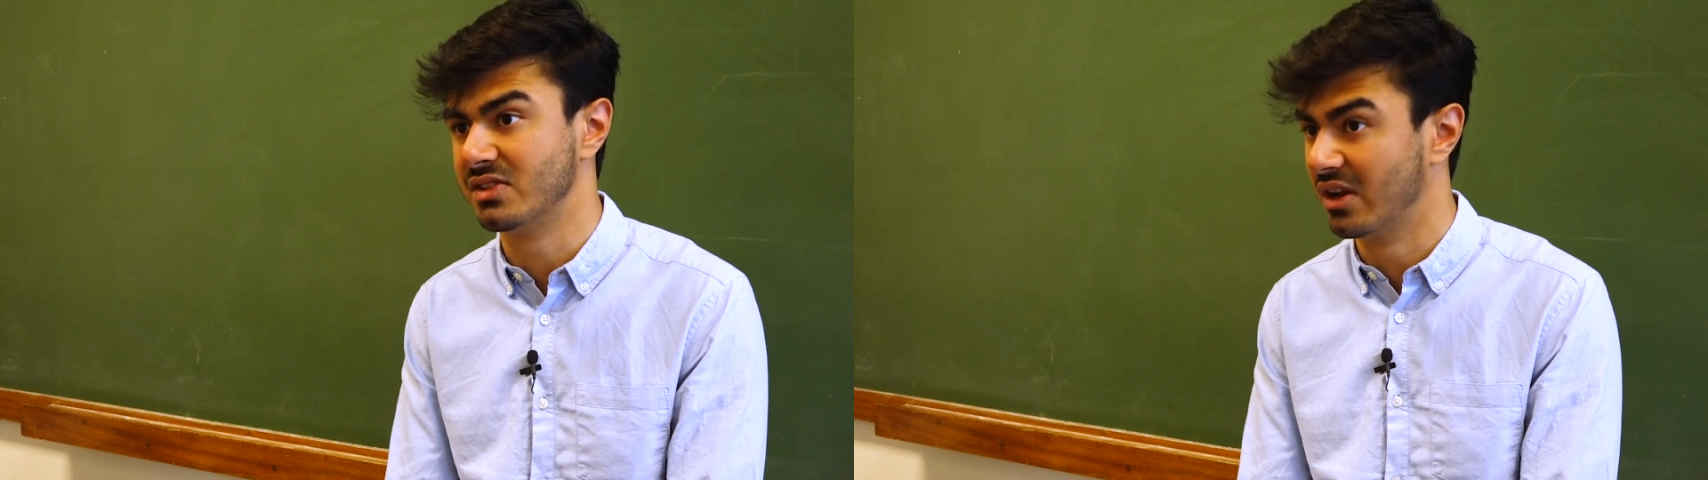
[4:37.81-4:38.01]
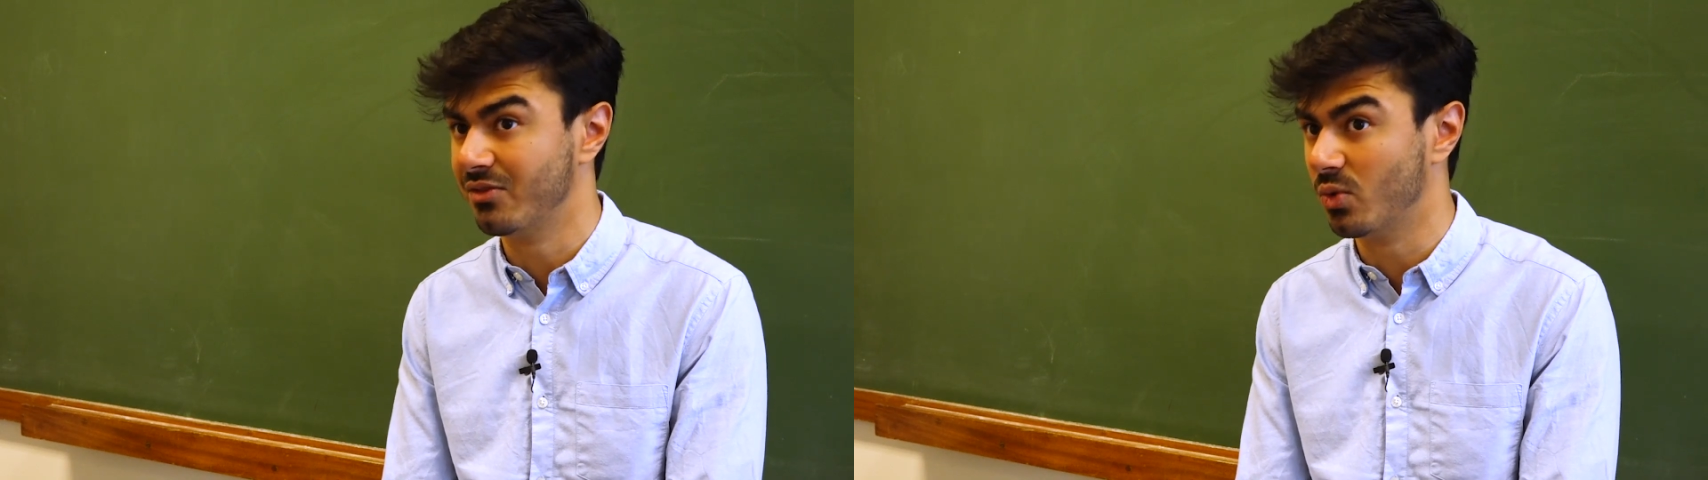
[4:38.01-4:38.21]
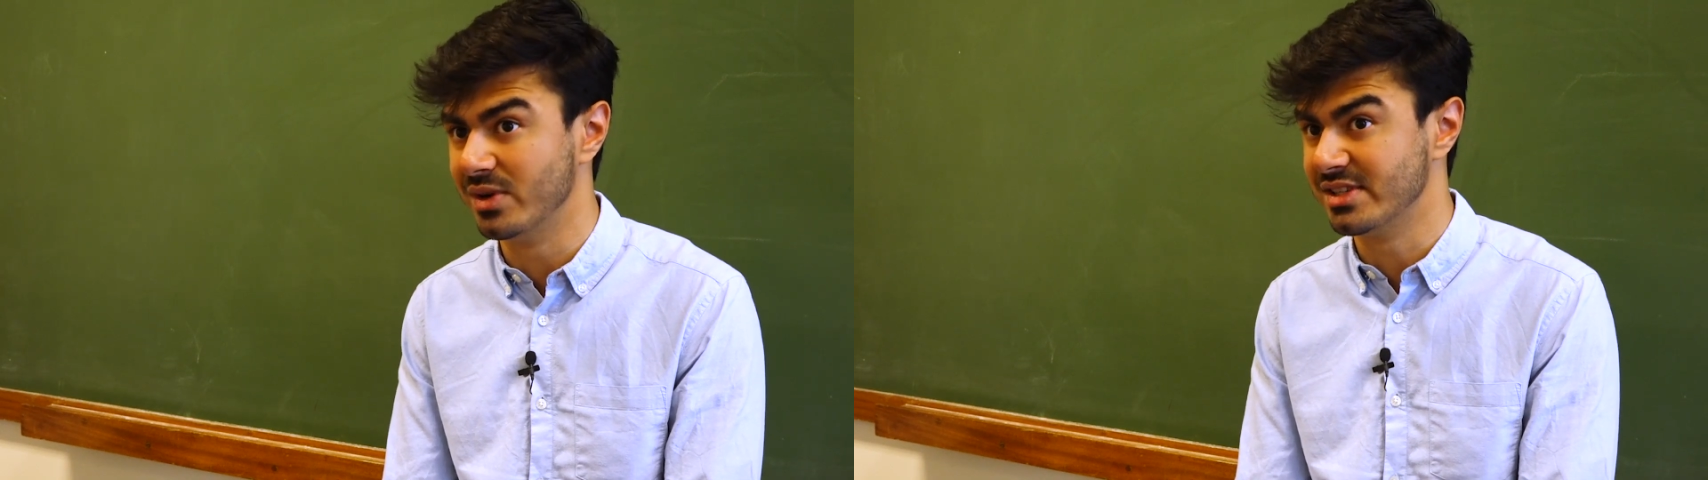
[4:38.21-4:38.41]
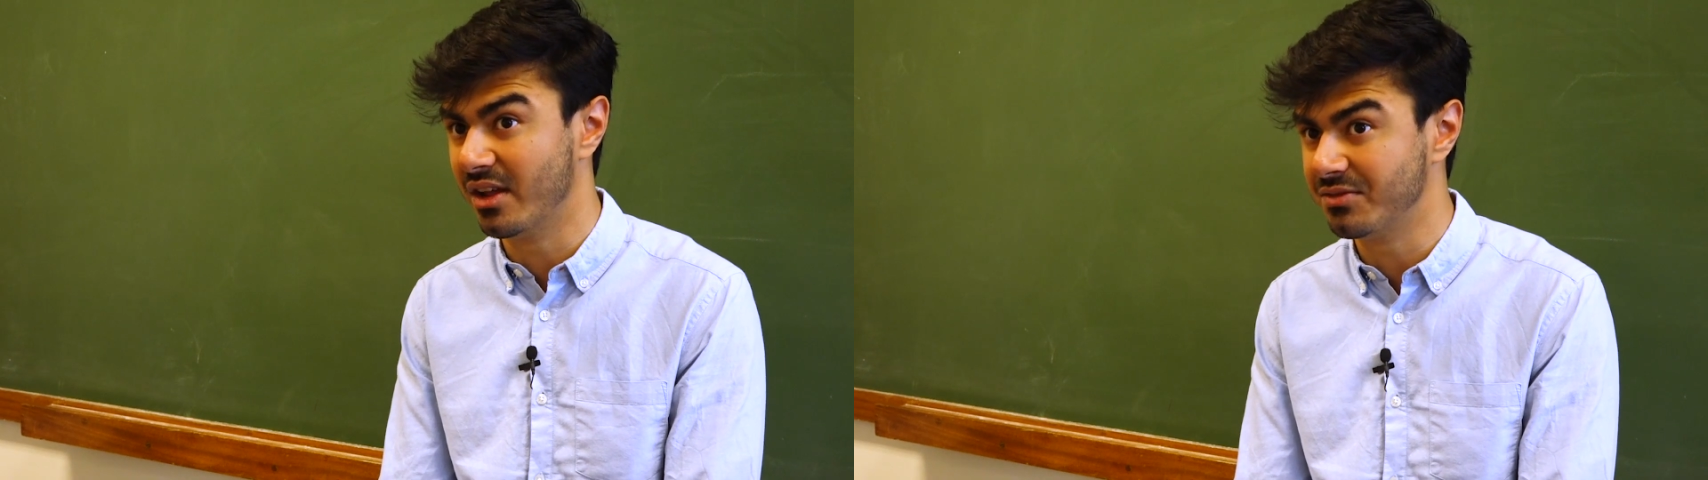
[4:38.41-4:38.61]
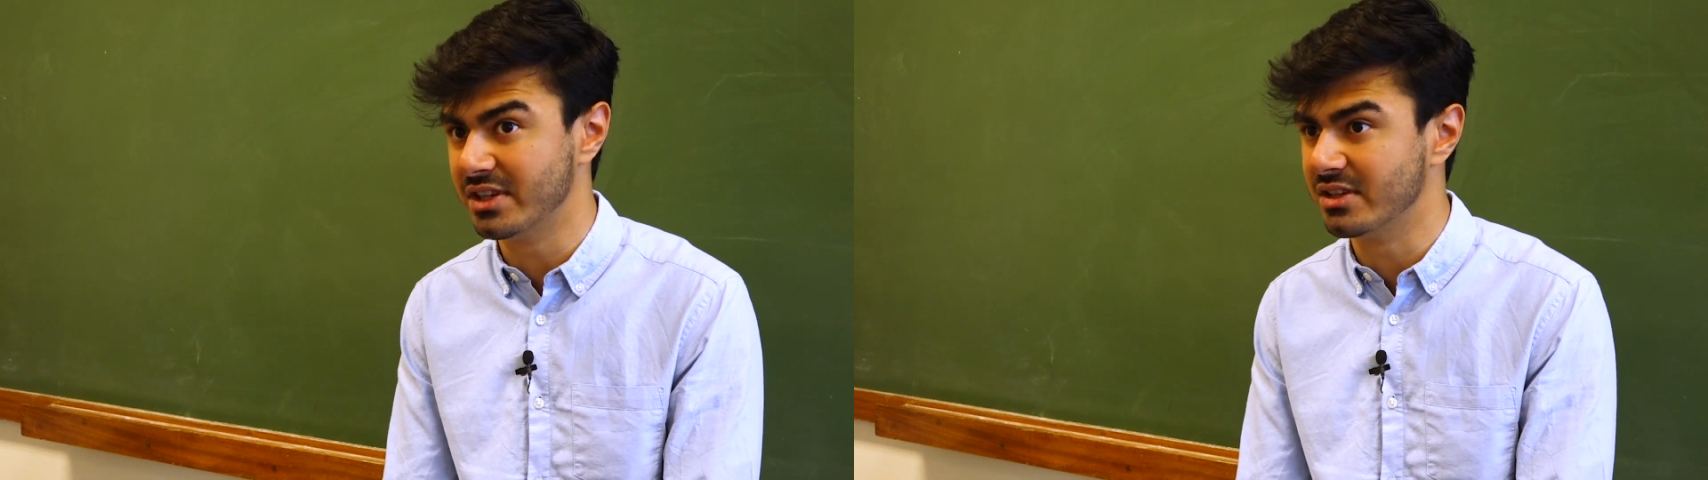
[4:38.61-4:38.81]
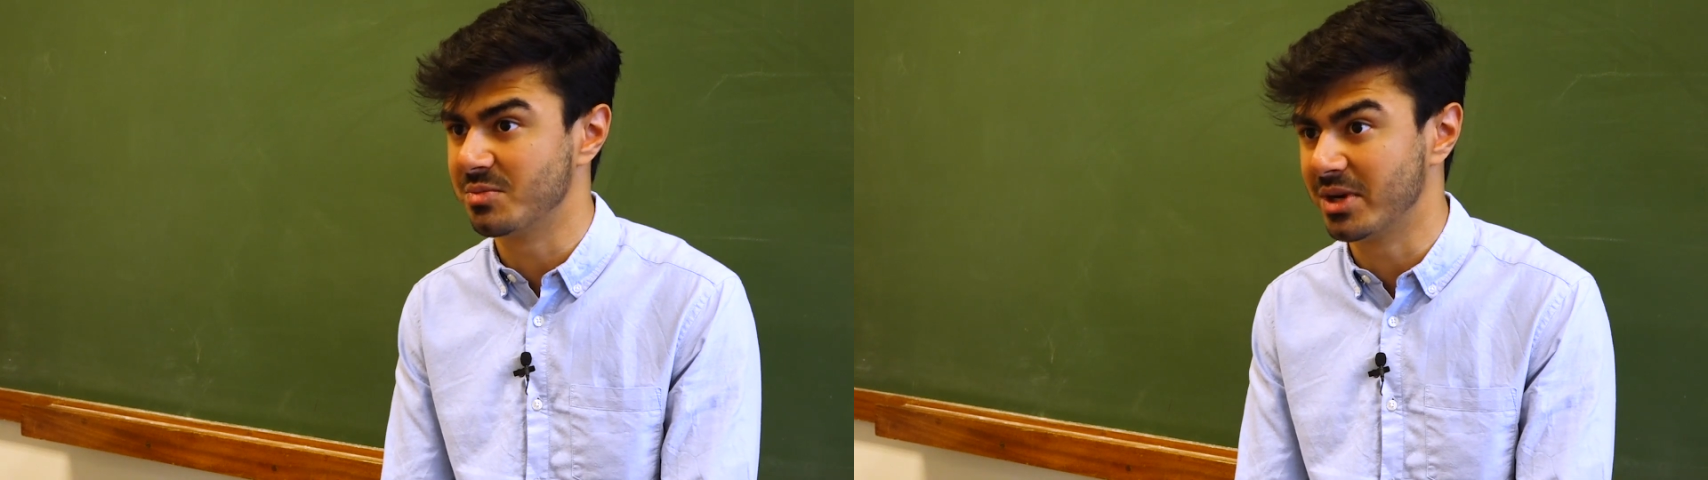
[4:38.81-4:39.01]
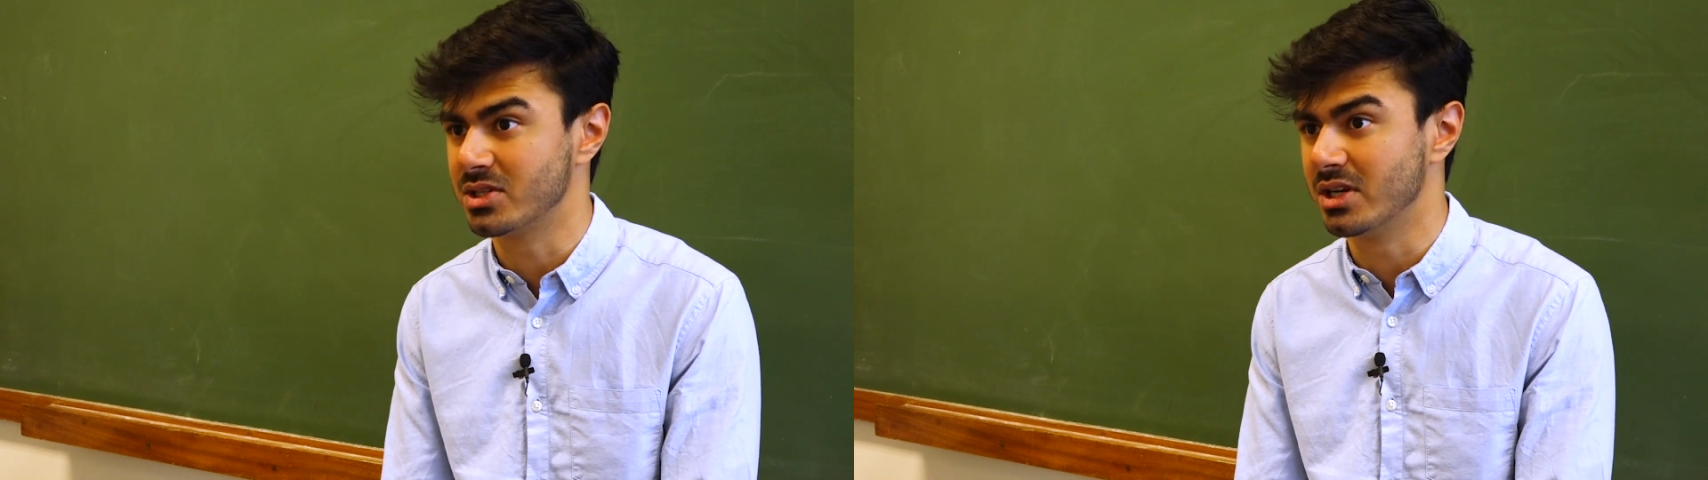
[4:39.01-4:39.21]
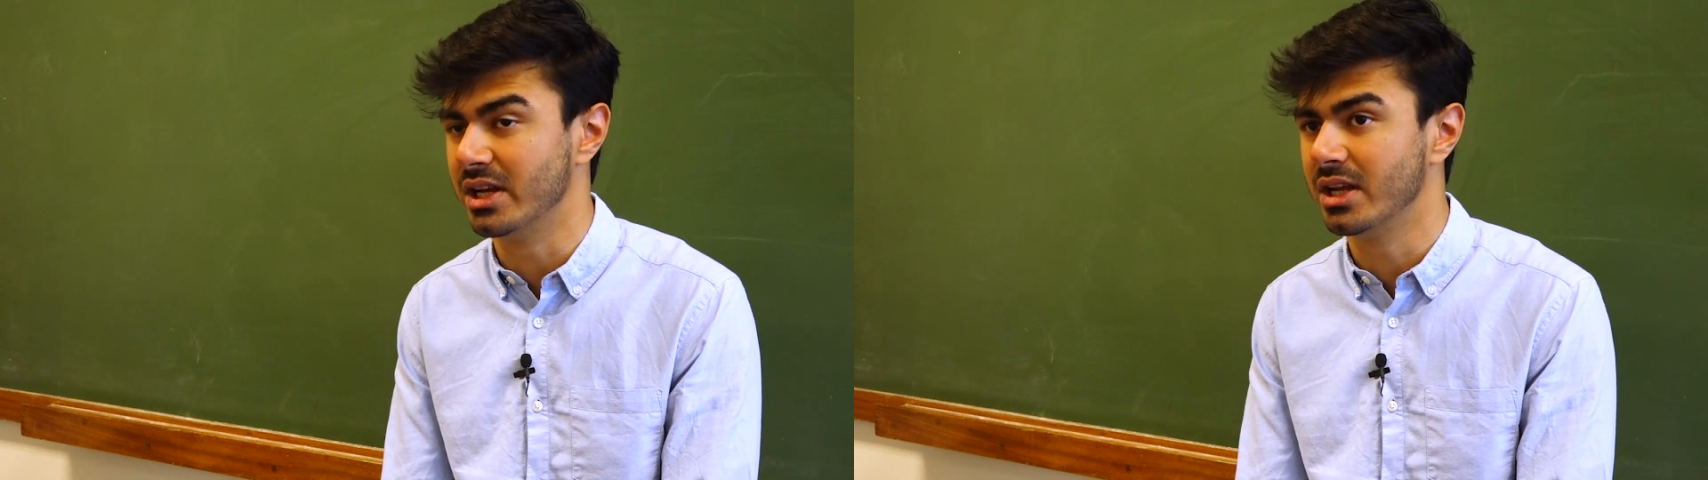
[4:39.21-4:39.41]
and I've always loved it,
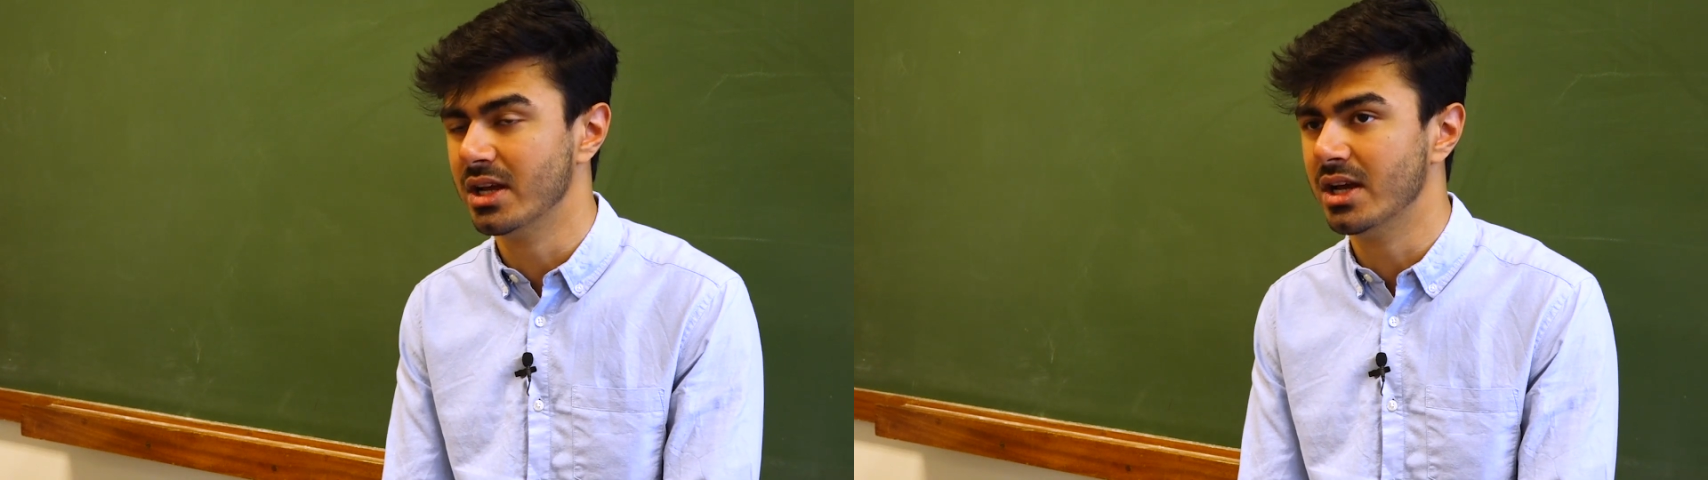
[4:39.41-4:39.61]
especially.